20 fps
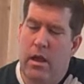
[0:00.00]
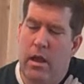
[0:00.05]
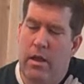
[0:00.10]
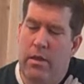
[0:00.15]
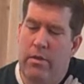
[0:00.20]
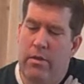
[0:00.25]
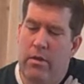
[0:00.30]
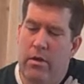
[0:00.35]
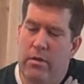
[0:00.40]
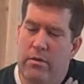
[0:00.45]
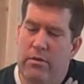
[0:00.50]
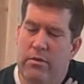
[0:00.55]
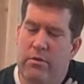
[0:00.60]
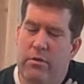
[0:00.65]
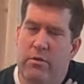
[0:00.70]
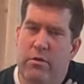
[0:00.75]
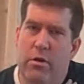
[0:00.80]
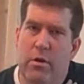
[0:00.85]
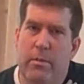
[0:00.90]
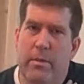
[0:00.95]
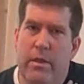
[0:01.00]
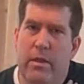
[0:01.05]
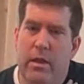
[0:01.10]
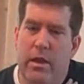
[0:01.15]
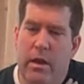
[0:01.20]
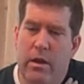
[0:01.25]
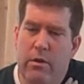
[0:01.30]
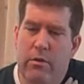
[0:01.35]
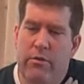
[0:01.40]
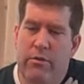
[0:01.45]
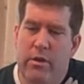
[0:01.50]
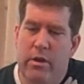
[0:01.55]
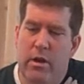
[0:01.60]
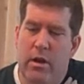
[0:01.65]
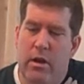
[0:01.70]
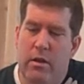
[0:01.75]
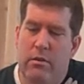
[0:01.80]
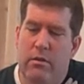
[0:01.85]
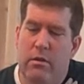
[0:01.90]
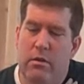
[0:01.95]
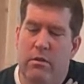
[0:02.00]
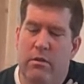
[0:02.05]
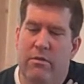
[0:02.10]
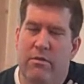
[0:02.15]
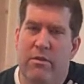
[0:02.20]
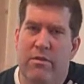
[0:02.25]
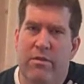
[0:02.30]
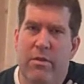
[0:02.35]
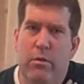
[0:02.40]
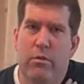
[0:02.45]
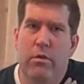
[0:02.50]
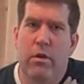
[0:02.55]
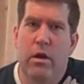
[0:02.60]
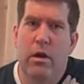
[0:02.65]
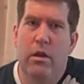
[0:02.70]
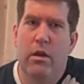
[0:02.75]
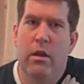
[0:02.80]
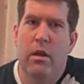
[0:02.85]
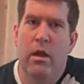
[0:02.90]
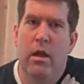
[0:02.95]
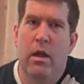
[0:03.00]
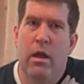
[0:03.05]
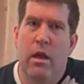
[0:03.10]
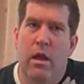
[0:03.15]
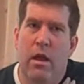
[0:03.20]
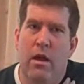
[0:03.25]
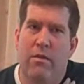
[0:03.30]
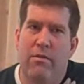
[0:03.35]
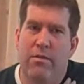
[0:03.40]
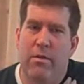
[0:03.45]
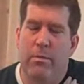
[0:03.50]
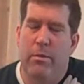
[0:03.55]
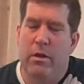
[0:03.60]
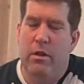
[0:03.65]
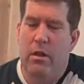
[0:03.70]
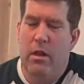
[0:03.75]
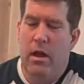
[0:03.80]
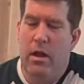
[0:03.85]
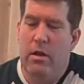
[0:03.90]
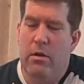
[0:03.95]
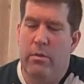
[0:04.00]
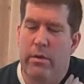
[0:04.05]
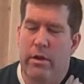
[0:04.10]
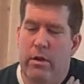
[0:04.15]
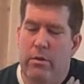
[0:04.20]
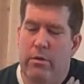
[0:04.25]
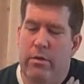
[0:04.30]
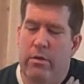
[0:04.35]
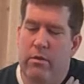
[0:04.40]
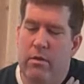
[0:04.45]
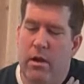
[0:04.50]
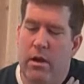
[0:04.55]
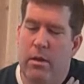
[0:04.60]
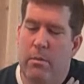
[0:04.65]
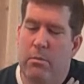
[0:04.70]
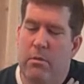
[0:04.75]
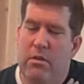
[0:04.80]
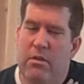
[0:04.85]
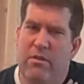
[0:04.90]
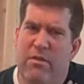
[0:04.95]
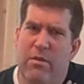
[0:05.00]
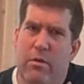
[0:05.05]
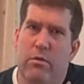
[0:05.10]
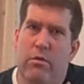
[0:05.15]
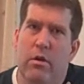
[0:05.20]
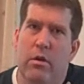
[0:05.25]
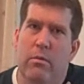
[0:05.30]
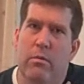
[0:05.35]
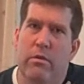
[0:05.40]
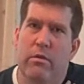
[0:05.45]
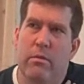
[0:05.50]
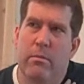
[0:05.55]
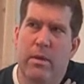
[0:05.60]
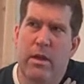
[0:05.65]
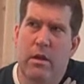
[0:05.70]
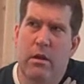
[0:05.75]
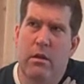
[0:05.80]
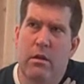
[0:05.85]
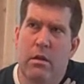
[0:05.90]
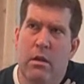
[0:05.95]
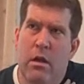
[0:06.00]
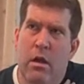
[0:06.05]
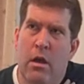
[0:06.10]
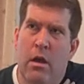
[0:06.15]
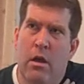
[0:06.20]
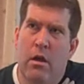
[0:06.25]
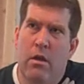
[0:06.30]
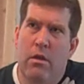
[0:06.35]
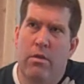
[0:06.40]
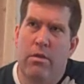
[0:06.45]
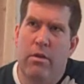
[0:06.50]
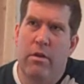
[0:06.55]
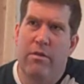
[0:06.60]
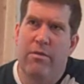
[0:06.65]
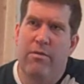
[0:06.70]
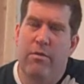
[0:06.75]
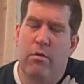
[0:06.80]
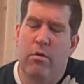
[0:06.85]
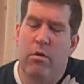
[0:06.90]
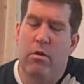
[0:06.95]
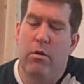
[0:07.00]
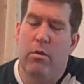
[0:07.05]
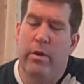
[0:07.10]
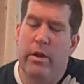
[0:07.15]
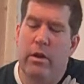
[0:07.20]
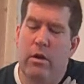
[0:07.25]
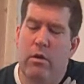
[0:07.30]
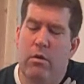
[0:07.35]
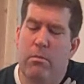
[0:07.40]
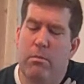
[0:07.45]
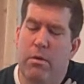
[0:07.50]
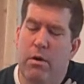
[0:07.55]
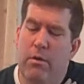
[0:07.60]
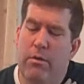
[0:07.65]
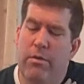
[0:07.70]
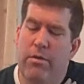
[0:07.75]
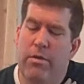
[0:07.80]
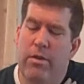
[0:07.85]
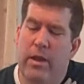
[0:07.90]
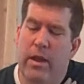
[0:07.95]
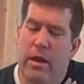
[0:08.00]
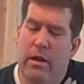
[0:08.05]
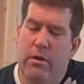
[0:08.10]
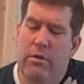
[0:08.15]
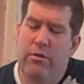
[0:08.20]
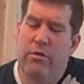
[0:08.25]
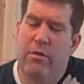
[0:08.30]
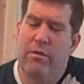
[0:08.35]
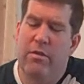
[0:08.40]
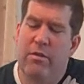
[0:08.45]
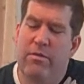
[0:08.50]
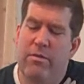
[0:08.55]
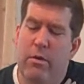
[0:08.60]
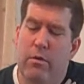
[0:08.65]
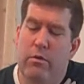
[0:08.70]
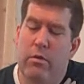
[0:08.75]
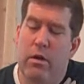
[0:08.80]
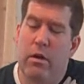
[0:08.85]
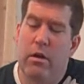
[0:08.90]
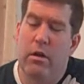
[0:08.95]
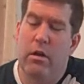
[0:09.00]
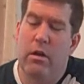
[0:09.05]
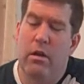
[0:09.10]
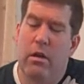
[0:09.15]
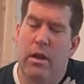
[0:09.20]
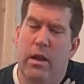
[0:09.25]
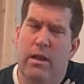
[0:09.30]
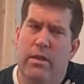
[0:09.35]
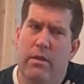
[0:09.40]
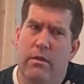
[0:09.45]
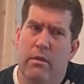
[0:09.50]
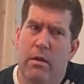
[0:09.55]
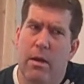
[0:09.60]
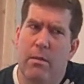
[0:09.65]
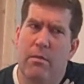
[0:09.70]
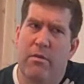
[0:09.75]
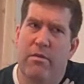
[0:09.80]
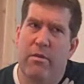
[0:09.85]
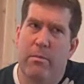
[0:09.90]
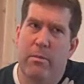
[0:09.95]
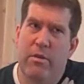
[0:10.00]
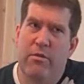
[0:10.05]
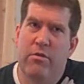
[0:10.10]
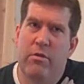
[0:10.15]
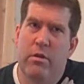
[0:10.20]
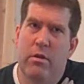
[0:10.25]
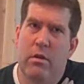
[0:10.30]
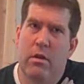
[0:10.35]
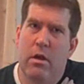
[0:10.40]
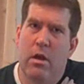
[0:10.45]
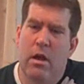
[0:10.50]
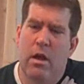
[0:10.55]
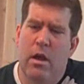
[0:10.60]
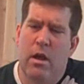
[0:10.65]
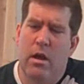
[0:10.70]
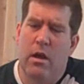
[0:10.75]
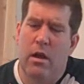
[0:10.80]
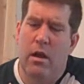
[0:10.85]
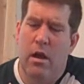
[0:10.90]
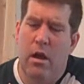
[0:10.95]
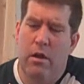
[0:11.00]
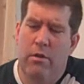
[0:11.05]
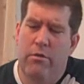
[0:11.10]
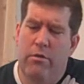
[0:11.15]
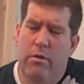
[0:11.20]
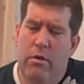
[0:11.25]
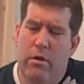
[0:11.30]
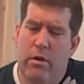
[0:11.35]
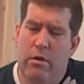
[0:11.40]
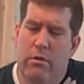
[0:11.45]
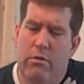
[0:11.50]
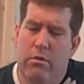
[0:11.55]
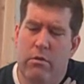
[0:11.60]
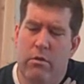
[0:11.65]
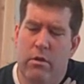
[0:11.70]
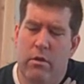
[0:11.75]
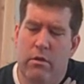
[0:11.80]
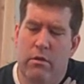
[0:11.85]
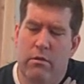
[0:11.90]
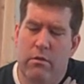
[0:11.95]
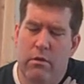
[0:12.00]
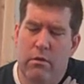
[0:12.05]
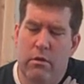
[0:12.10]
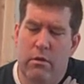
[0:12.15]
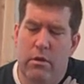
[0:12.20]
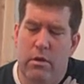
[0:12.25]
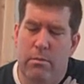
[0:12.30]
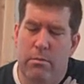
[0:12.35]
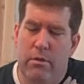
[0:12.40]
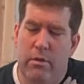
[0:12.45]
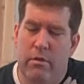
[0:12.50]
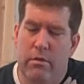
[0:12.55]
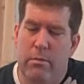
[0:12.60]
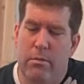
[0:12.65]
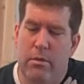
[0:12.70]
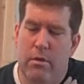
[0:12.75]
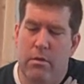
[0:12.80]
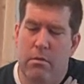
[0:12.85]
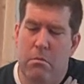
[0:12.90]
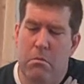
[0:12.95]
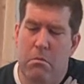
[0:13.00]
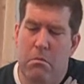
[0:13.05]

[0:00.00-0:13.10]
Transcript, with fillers: and thus determine the energy content of the photon, and from the clock we know the time that the photon was emitted. Therefore, we know both the energy of the photon and the time of emission, contrary to the uncertainty principle.